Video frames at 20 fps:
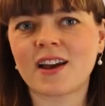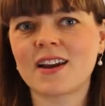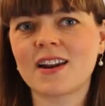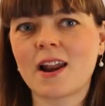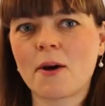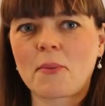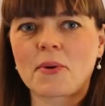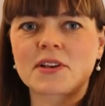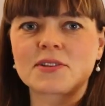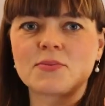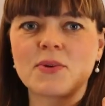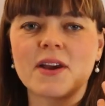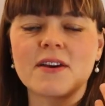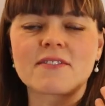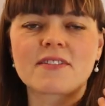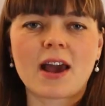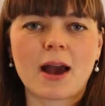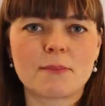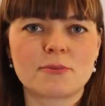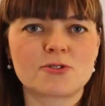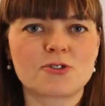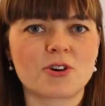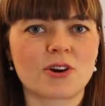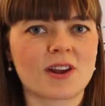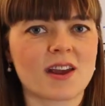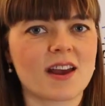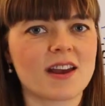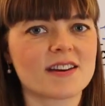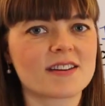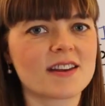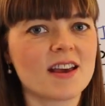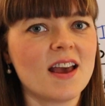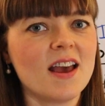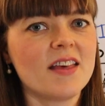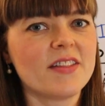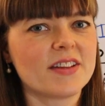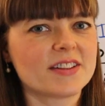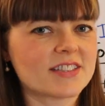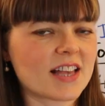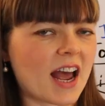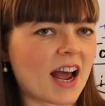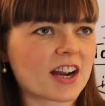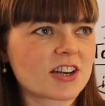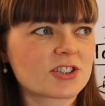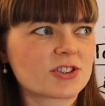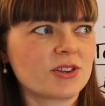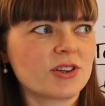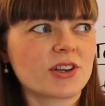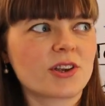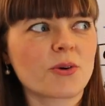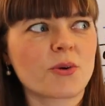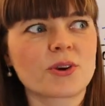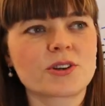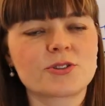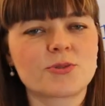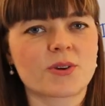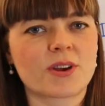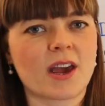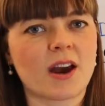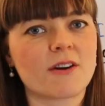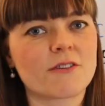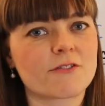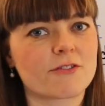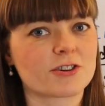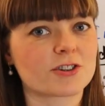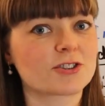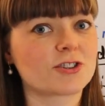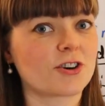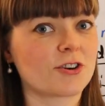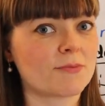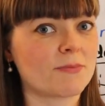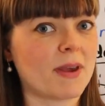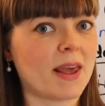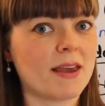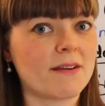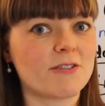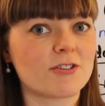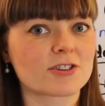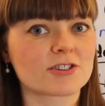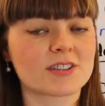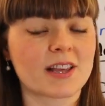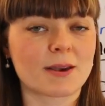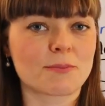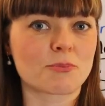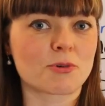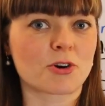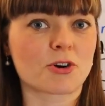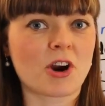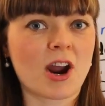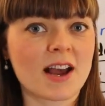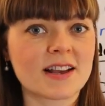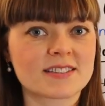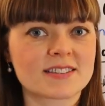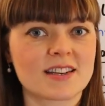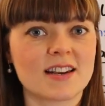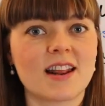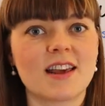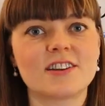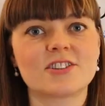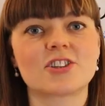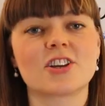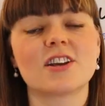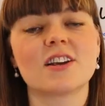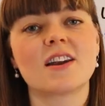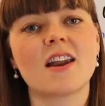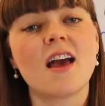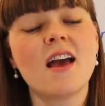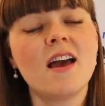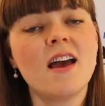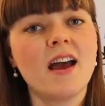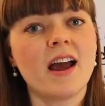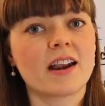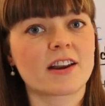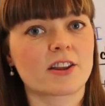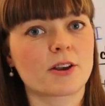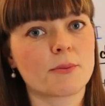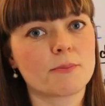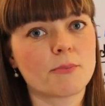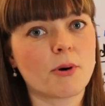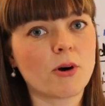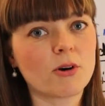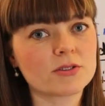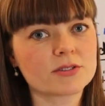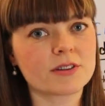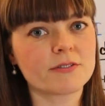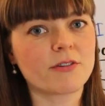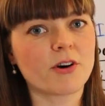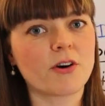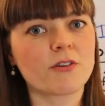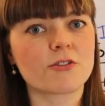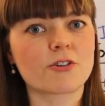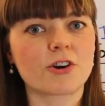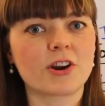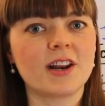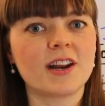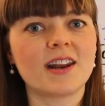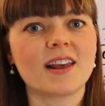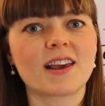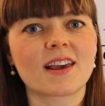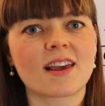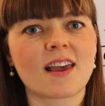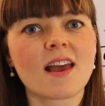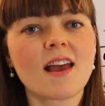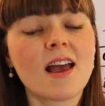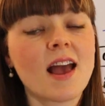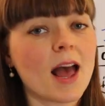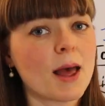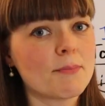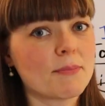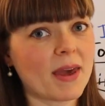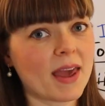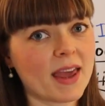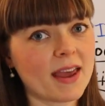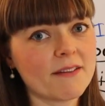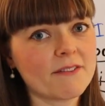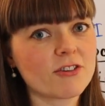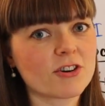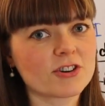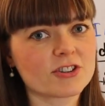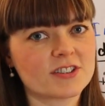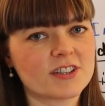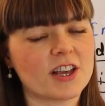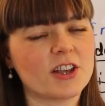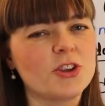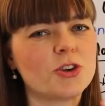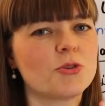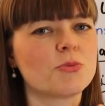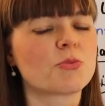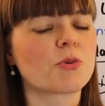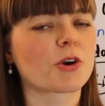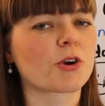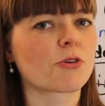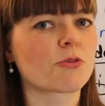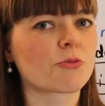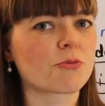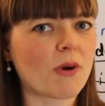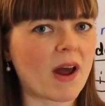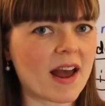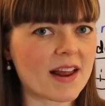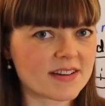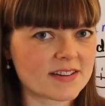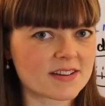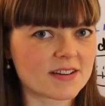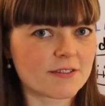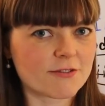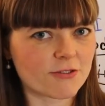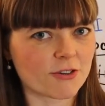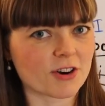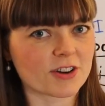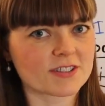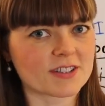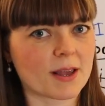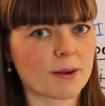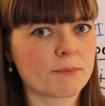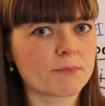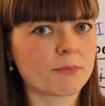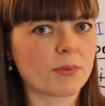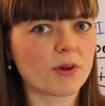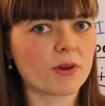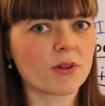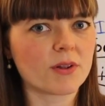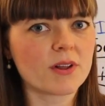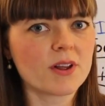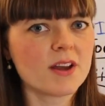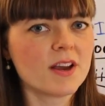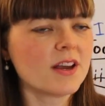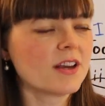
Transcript: economics way of capturing it that's actually going to account for certain behaviors like procrastination and compulsive overeating and behaviors that you regret, for example.